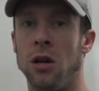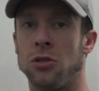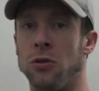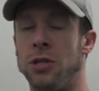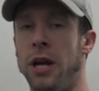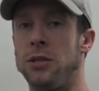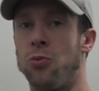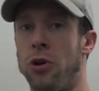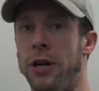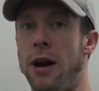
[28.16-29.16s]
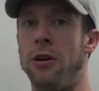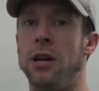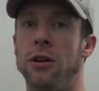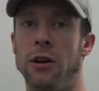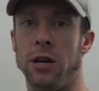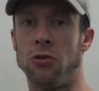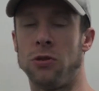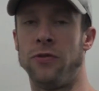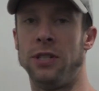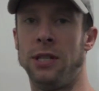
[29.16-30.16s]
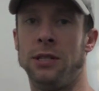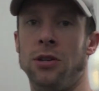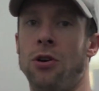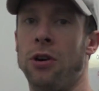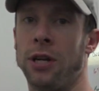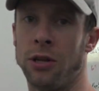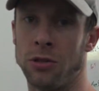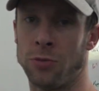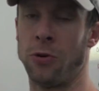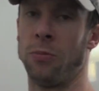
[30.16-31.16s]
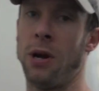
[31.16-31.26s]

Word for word: So today's workout here at CrossFit DTR in Gaithersburg,